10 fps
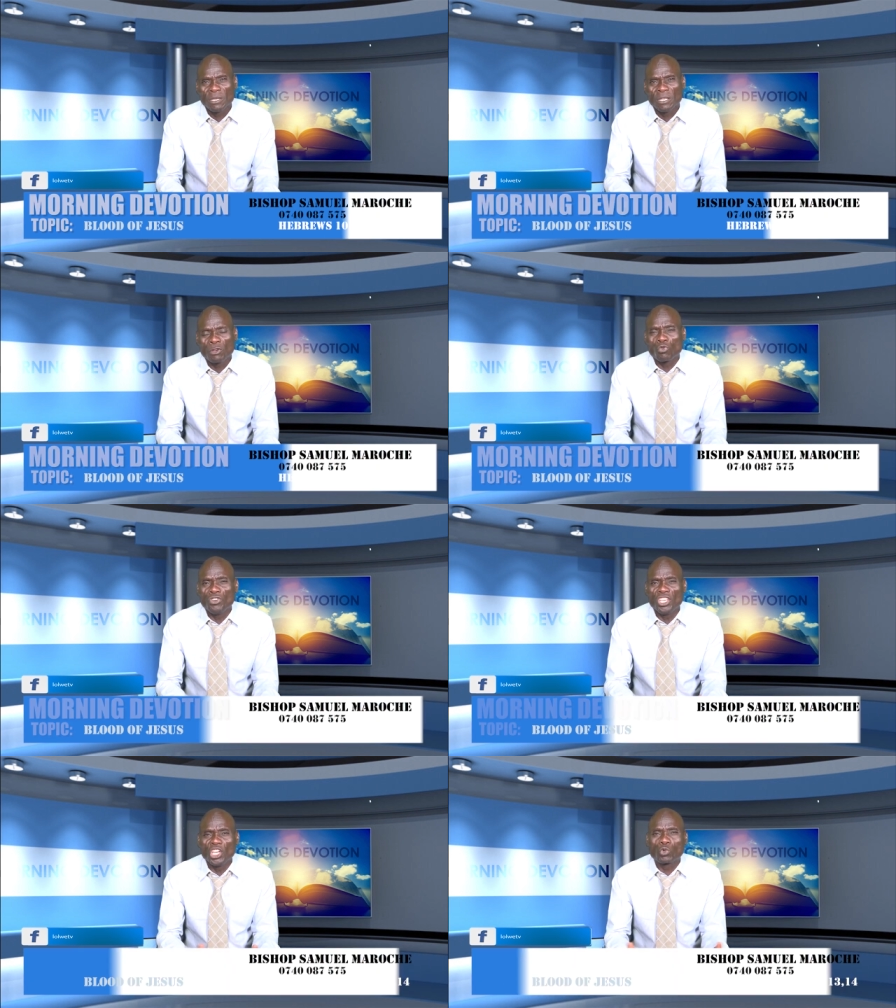He
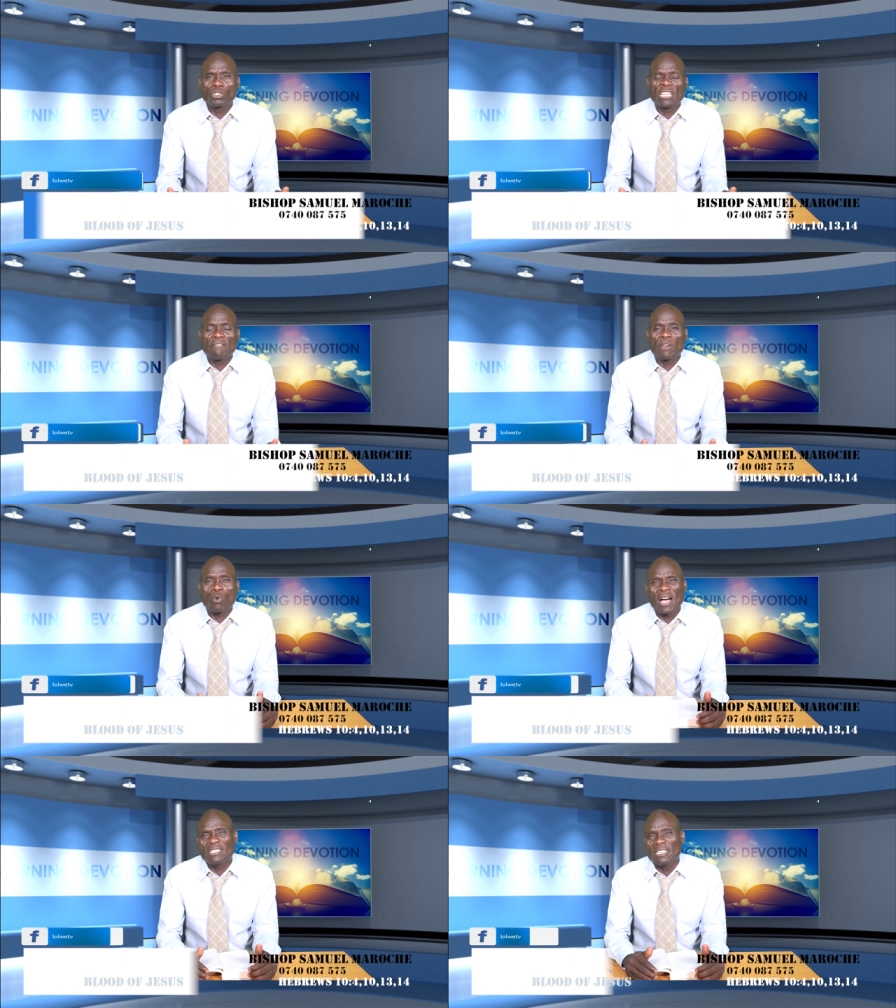could eat whatever he
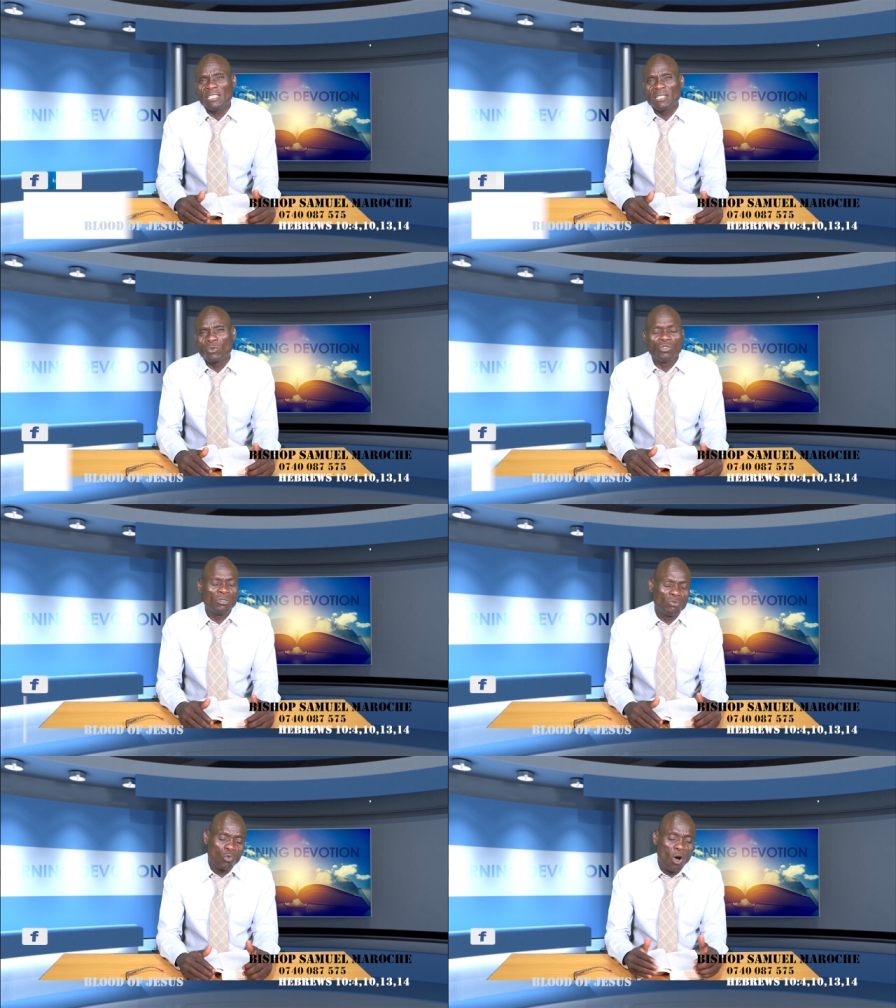wanted.
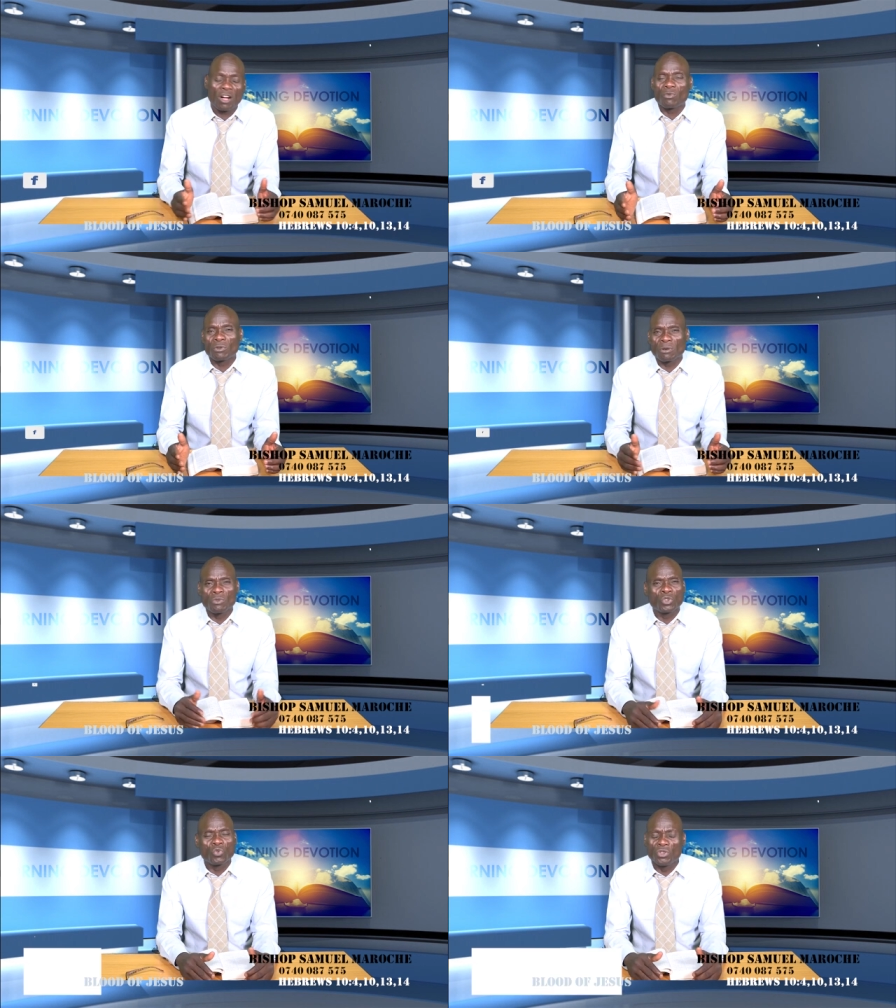could walk.
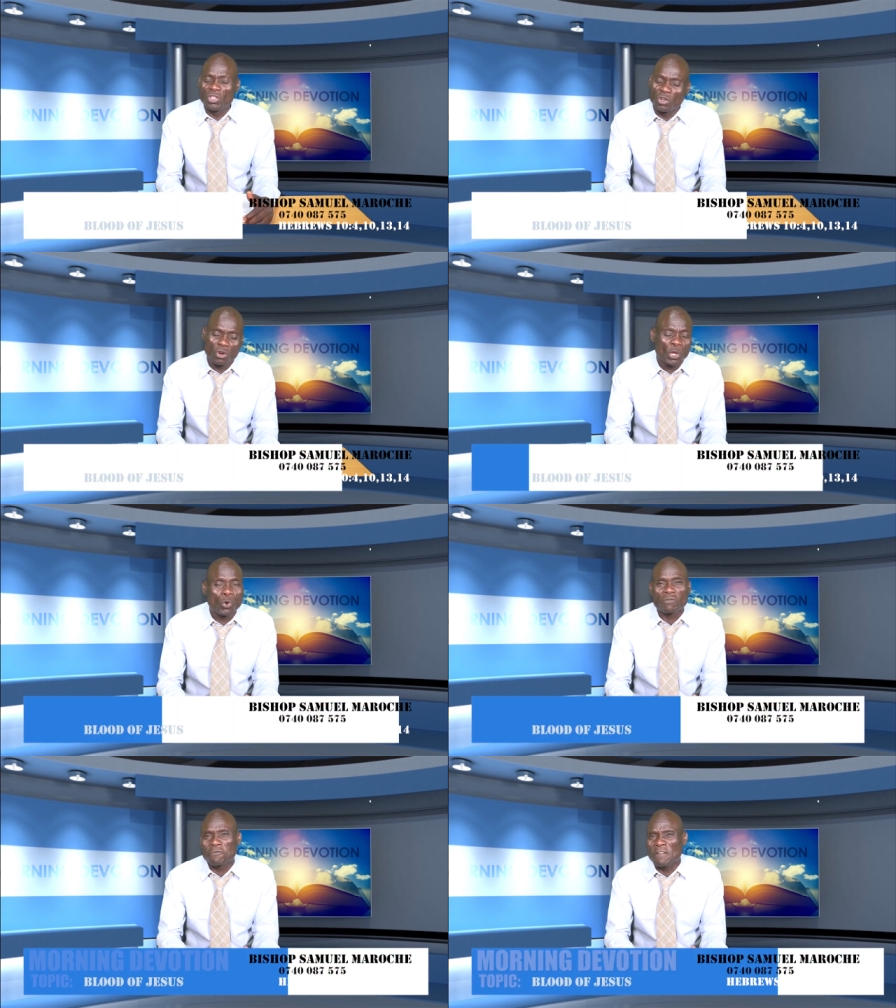He could, you know, he
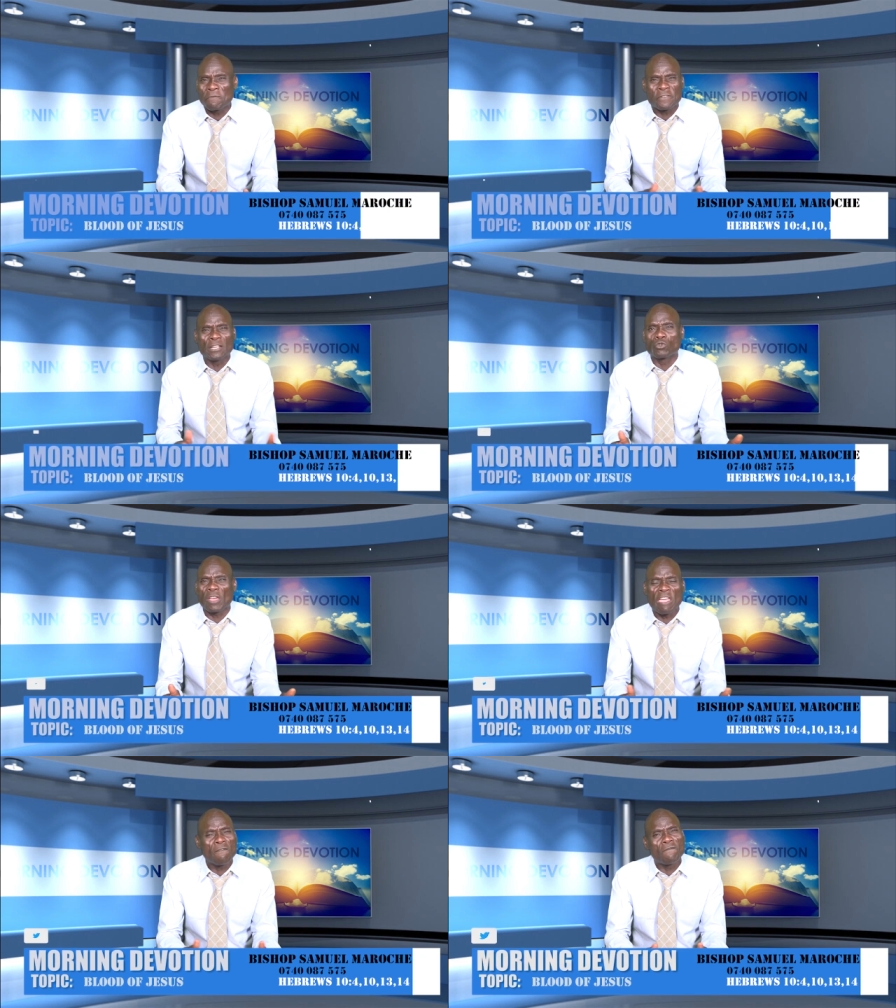was a friend to
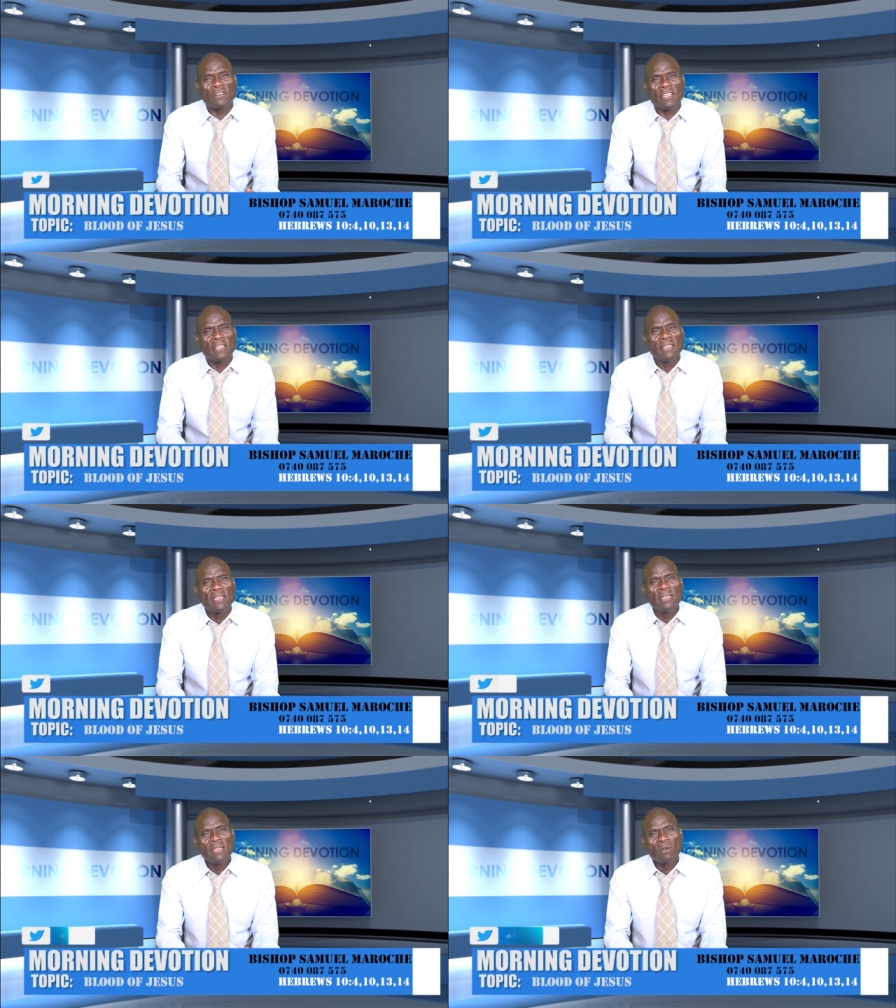every
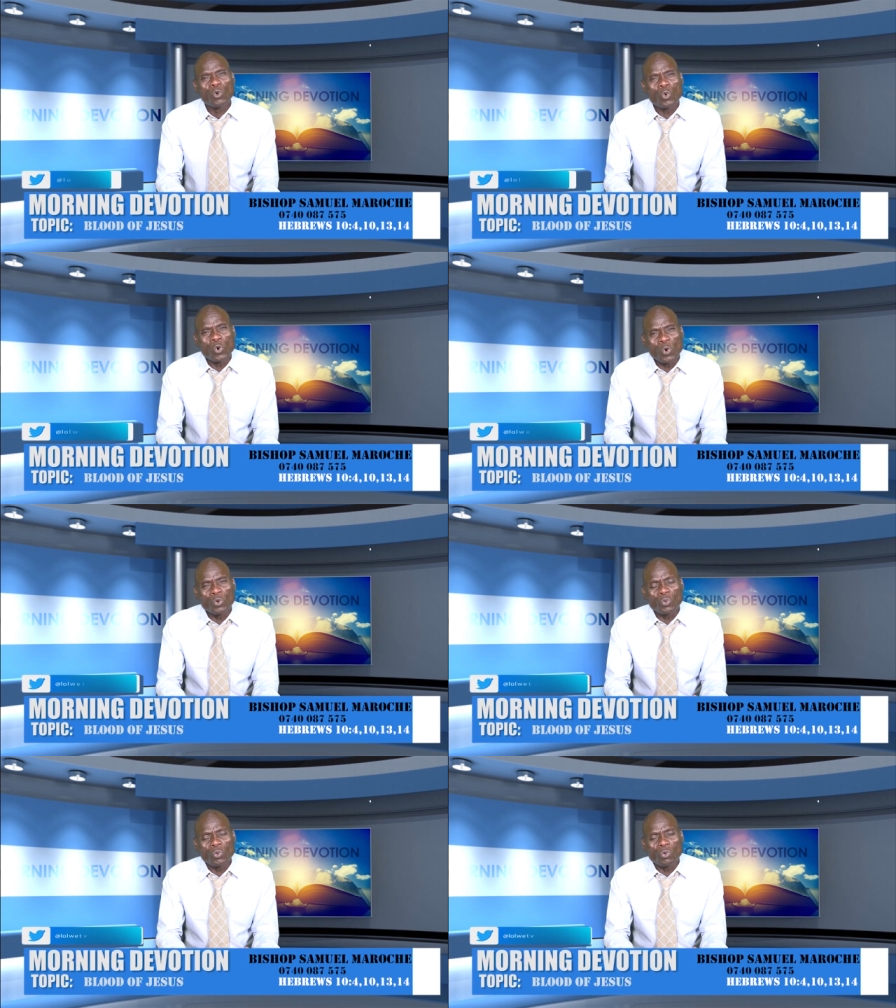
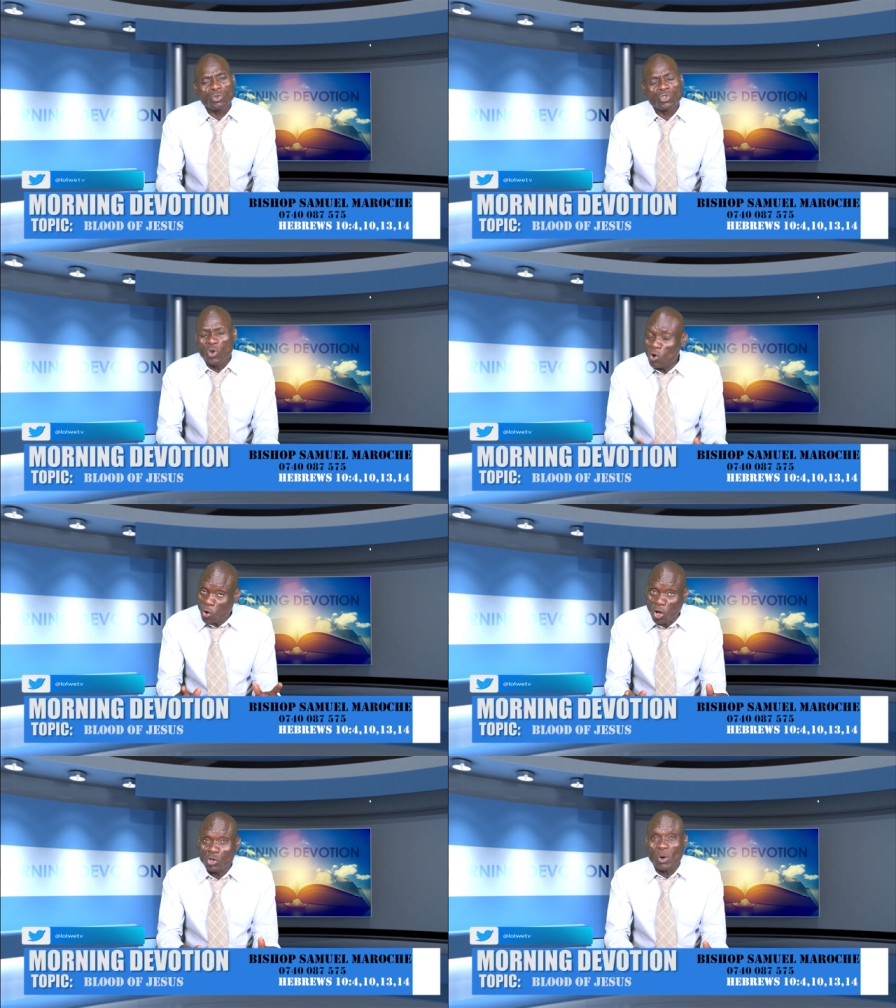
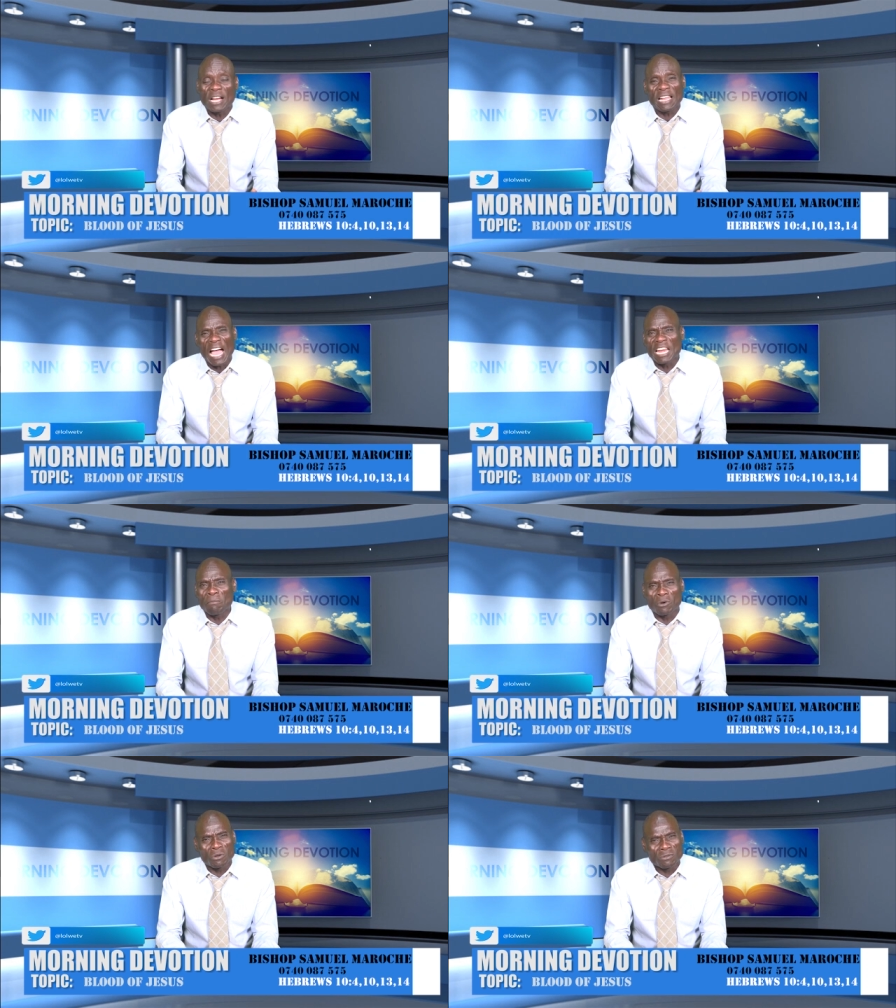so-called wild
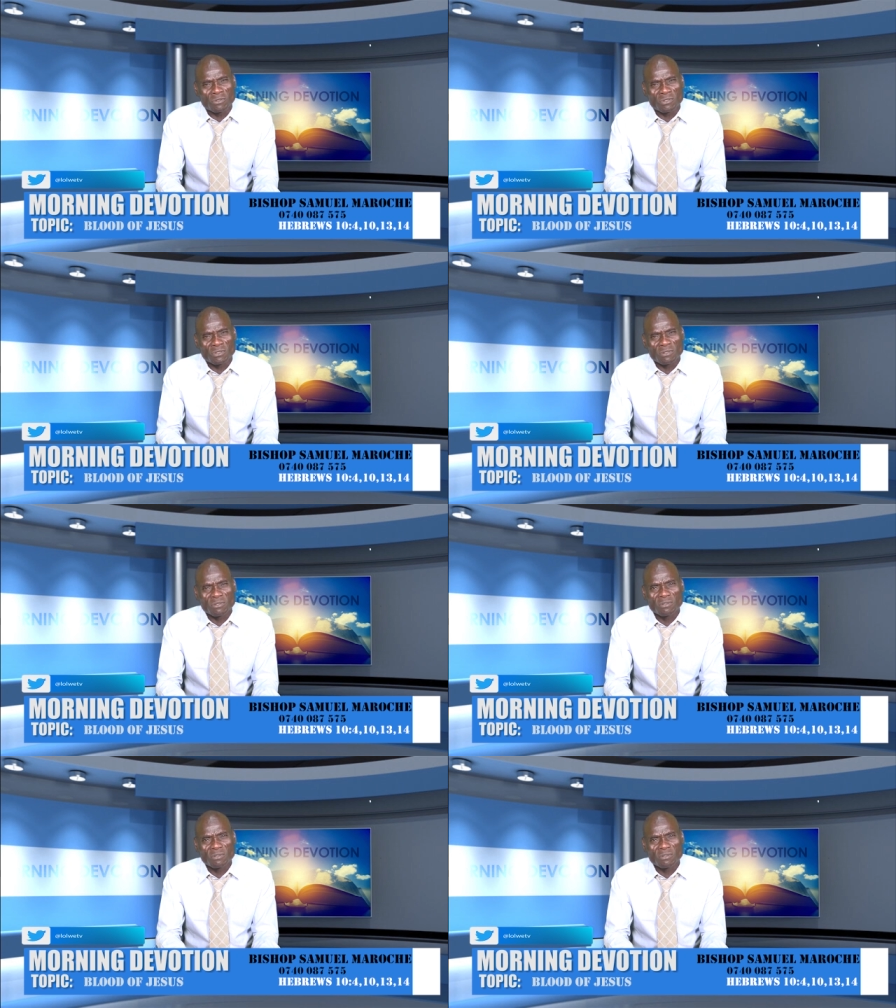animals.